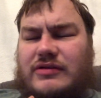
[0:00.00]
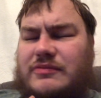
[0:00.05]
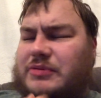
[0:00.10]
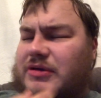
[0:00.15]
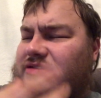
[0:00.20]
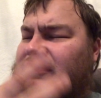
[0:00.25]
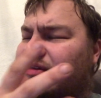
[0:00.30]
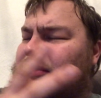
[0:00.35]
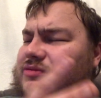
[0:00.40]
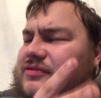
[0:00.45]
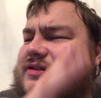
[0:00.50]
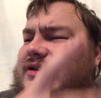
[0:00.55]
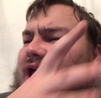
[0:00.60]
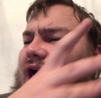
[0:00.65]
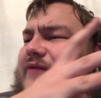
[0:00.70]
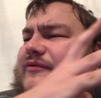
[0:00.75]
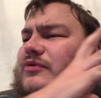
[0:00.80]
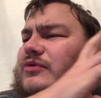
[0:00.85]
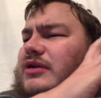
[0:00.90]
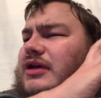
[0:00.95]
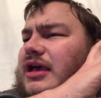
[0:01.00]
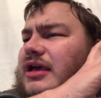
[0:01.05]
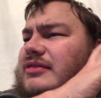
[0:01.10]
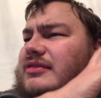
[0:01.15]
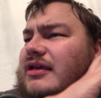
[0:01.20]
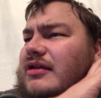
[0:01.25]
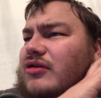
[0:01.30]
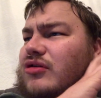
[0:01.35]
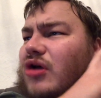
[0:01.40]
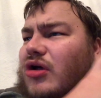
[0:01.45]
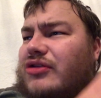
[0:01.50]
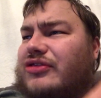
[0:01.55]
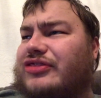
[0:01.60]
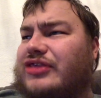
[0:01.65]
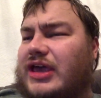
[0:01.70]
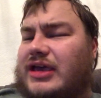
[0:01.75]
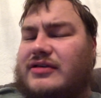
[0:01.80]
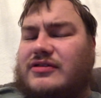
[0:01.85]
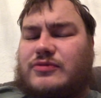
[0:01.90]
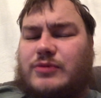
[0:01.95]
Because Series 11, it did a lot of
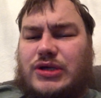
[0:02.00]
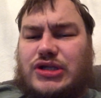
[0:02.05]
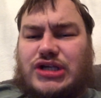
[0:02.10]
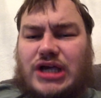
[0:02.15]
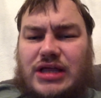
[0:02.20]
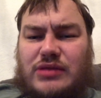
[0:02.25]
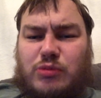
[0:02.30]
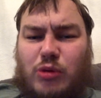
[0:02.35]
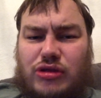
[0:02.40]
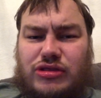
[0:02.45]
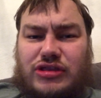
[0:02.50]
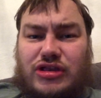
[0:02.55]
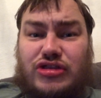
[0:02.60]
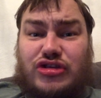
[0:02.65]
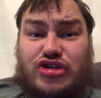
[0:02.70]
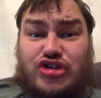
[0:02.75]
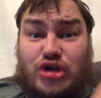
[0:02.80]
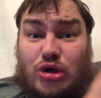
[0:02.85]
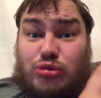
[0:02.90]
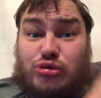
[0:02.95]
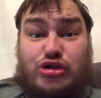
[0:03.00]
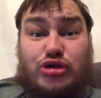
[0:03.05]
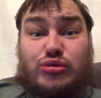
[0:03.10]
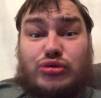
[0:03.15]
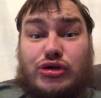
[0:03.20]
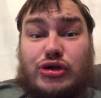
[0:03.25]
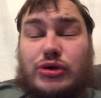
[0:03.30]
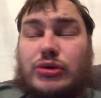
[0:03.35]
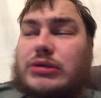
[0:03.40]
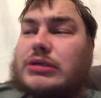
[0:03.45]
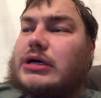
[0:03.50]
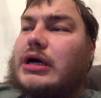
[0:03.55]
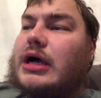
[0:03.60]
things which I wanted the show to do.